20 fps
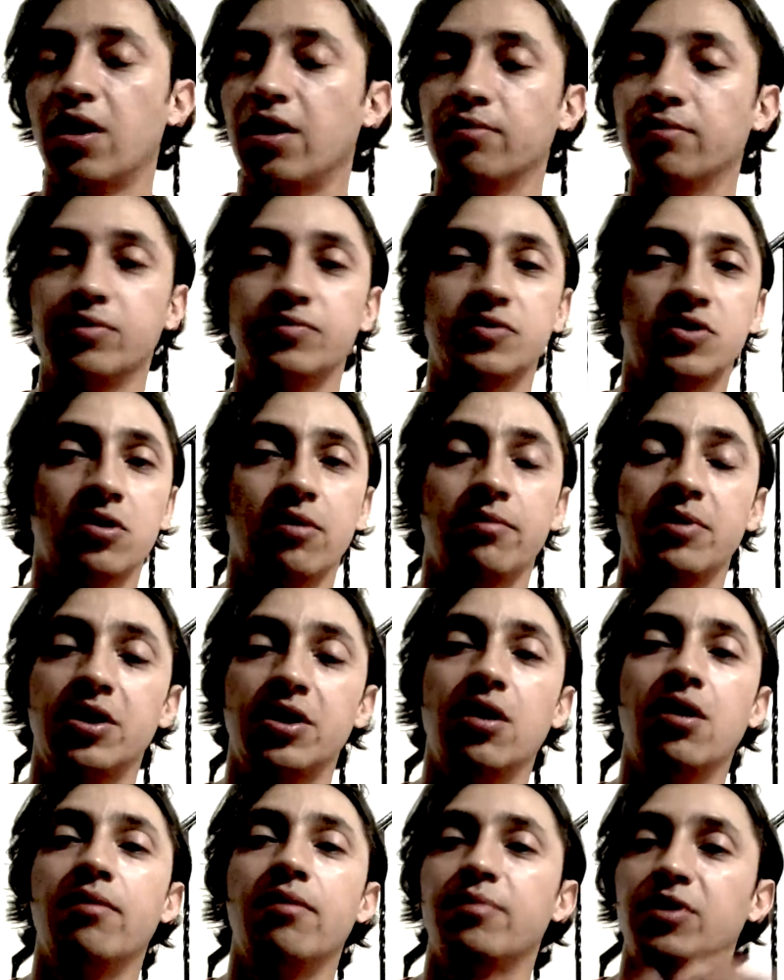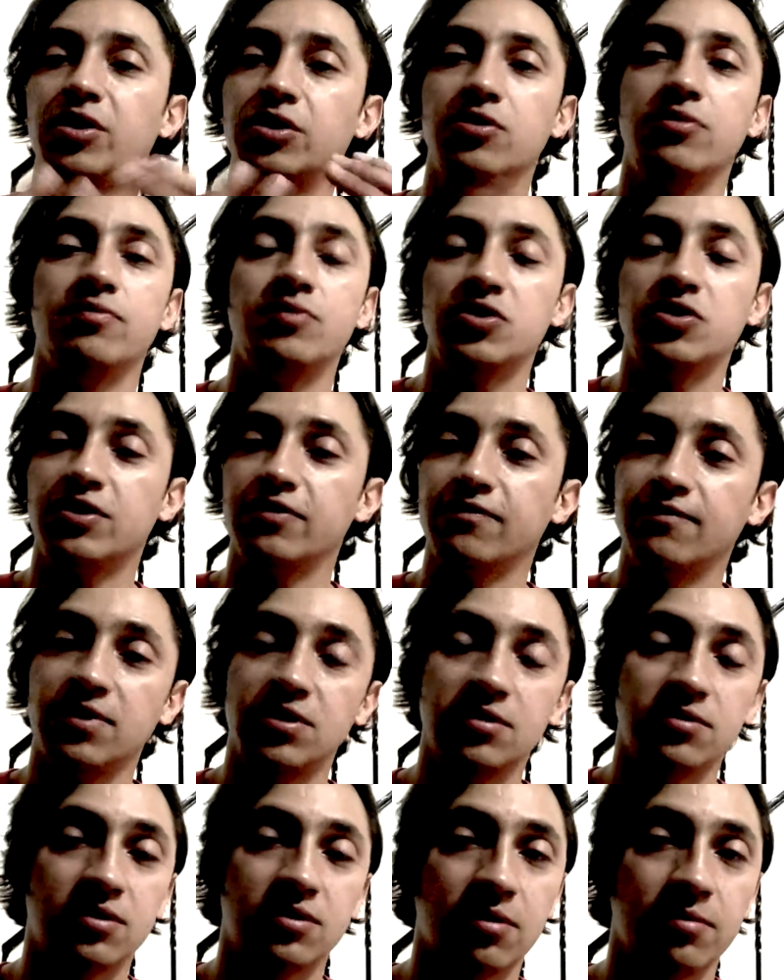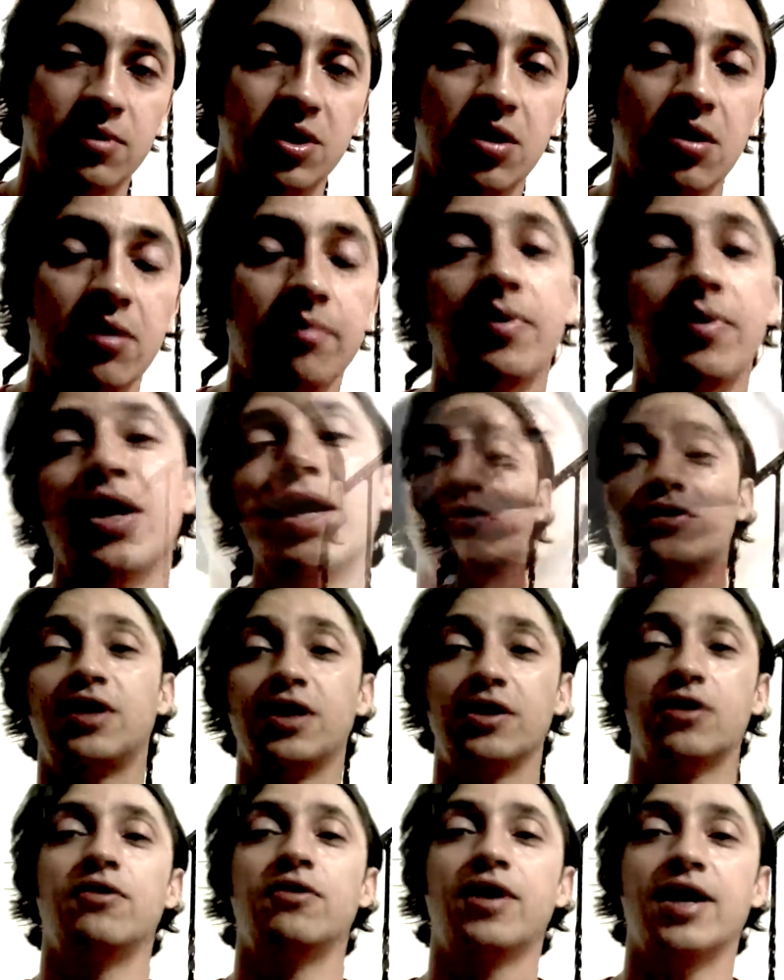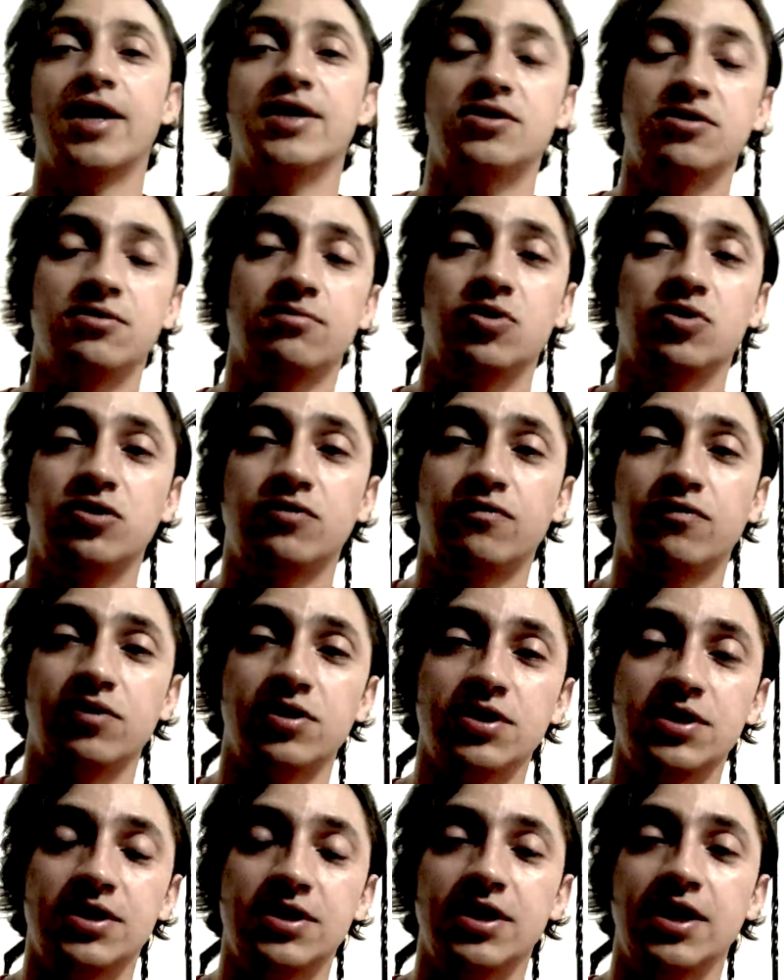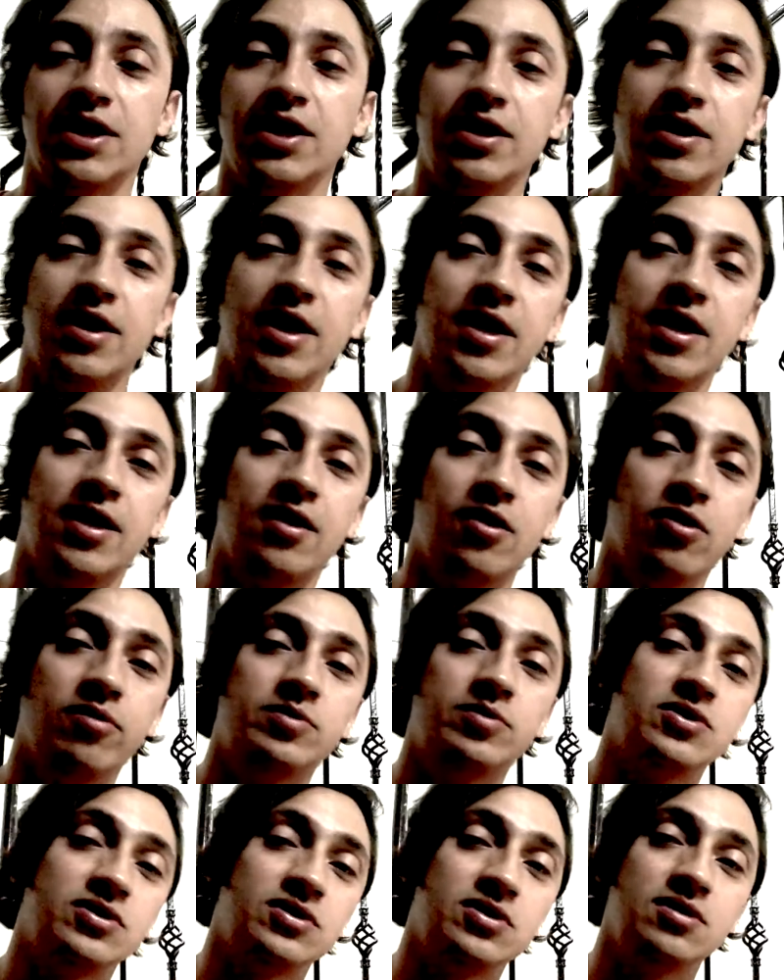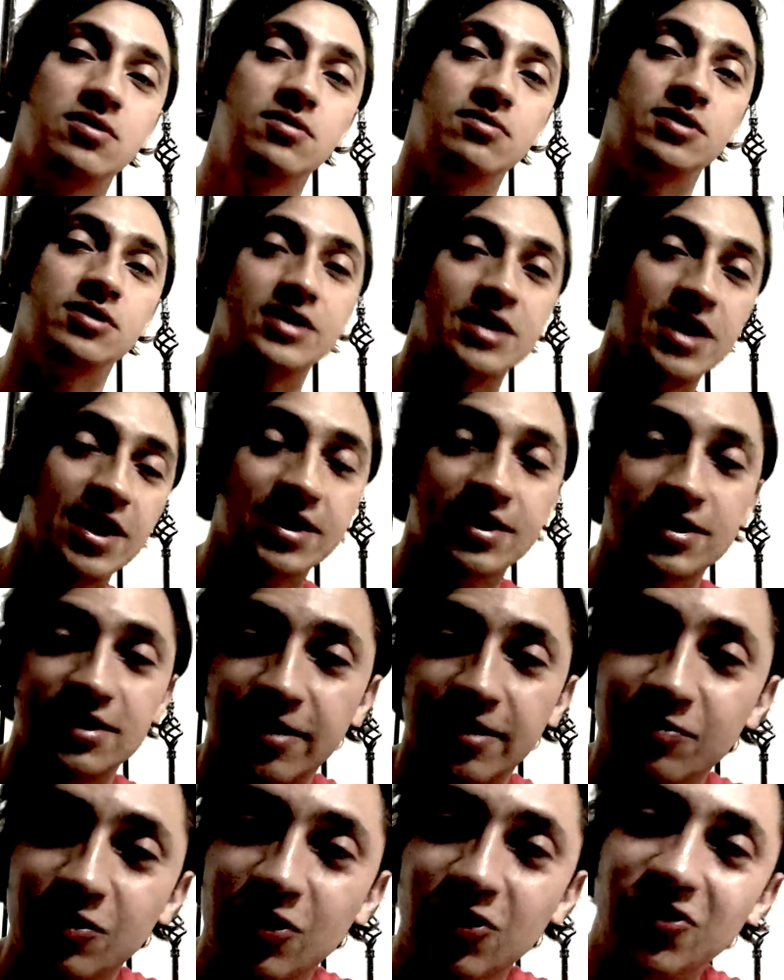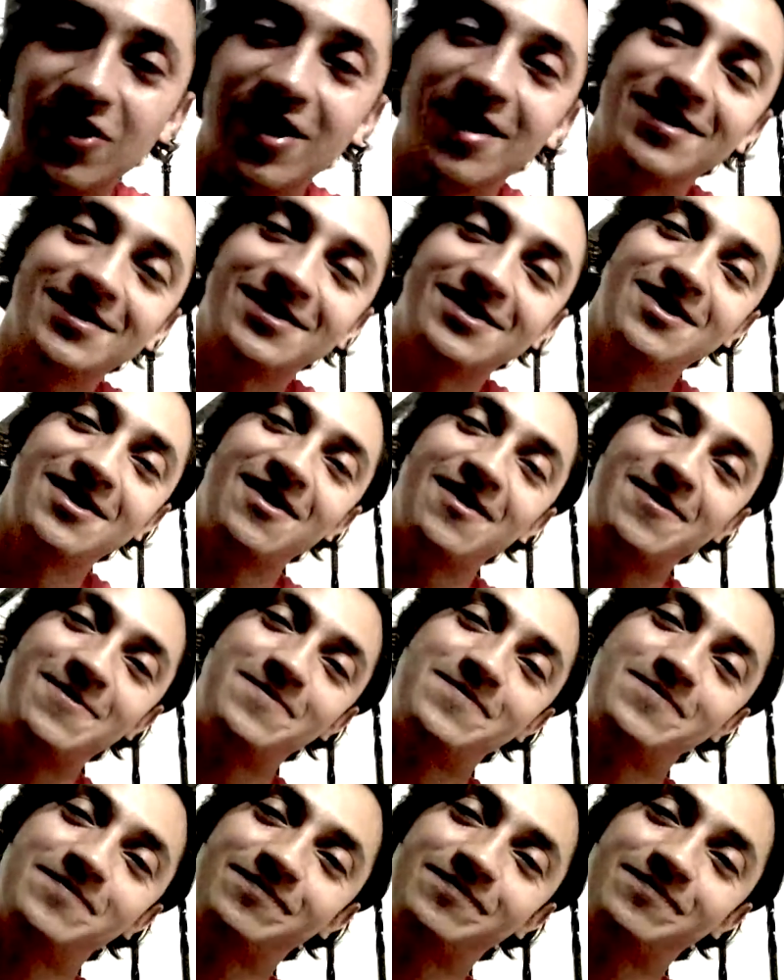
albums coming up, my new music videos coming up. Thank you guys so much for listening, and I hope to see you in the next Tip Tuesday. See ya!